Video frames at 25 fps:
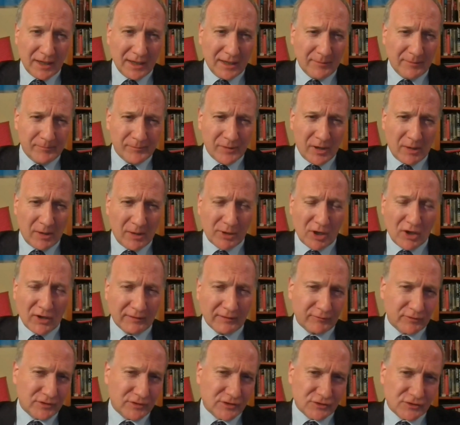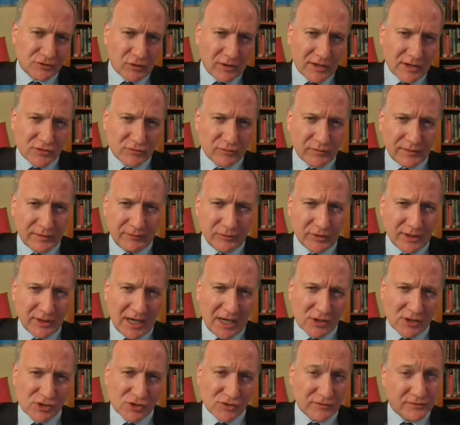applying for discretionary
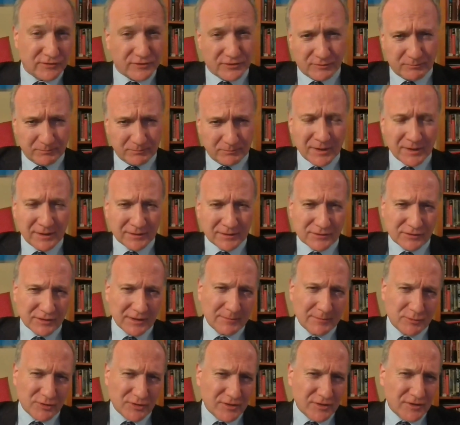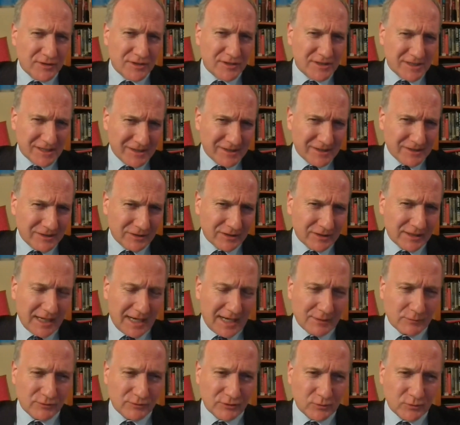reductions seems to deter
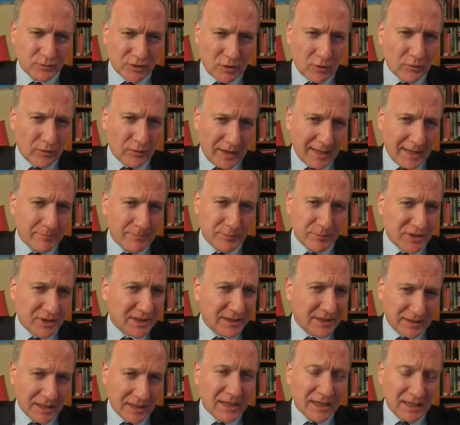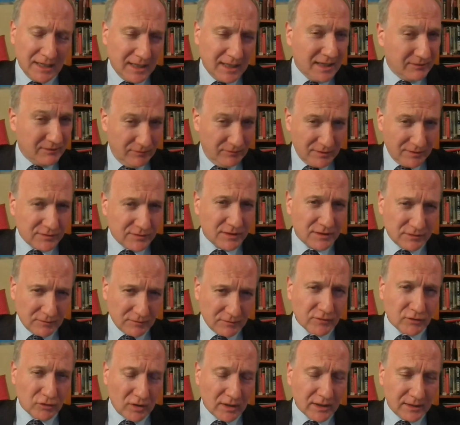councils on that, but this is
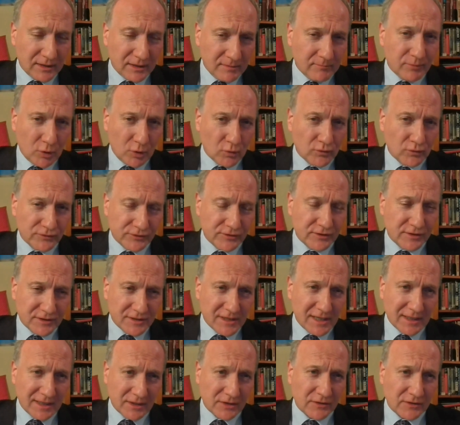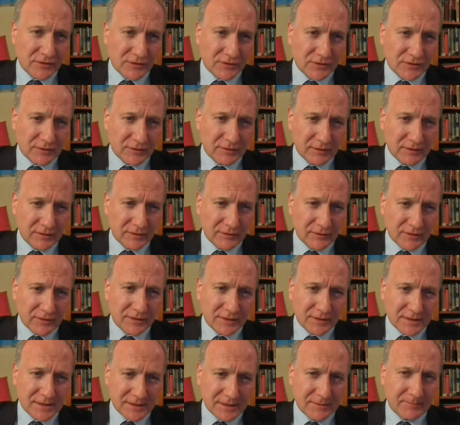of great importance to tenant
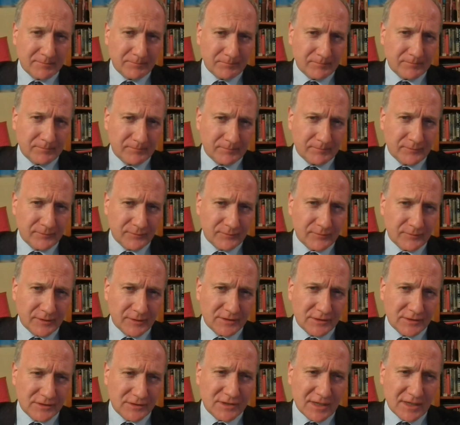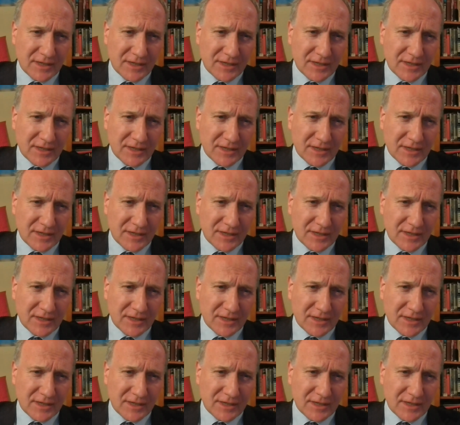that this is